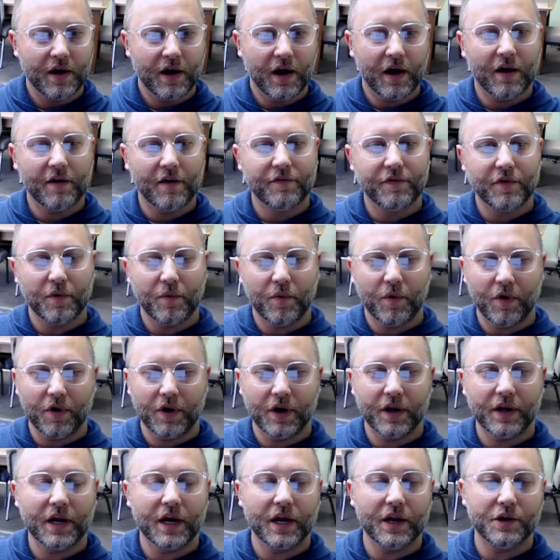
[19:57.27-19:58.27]
of the word
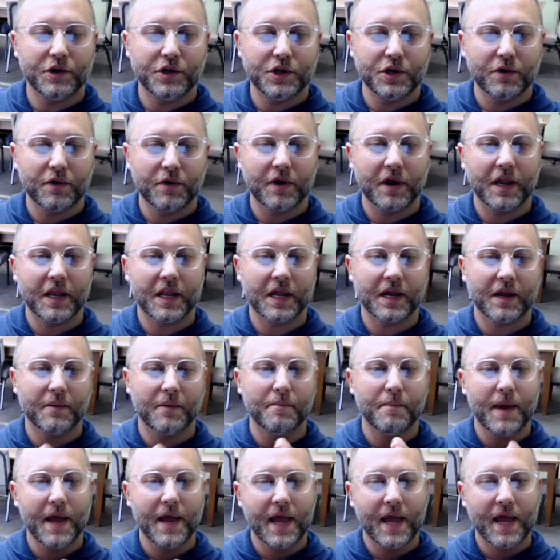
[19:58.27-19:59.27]
and not a doer, he's like a
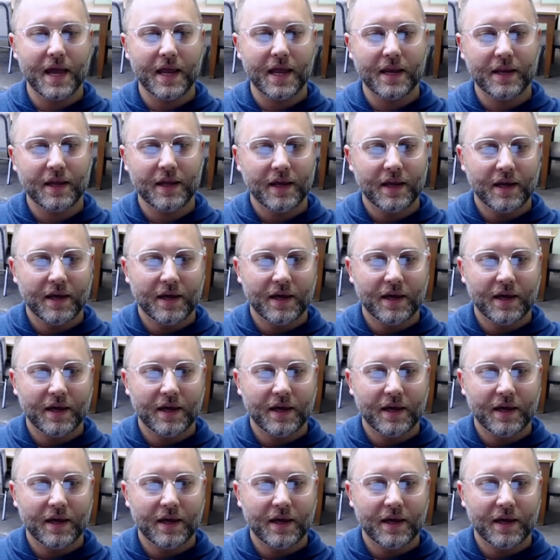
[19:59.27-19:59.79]
man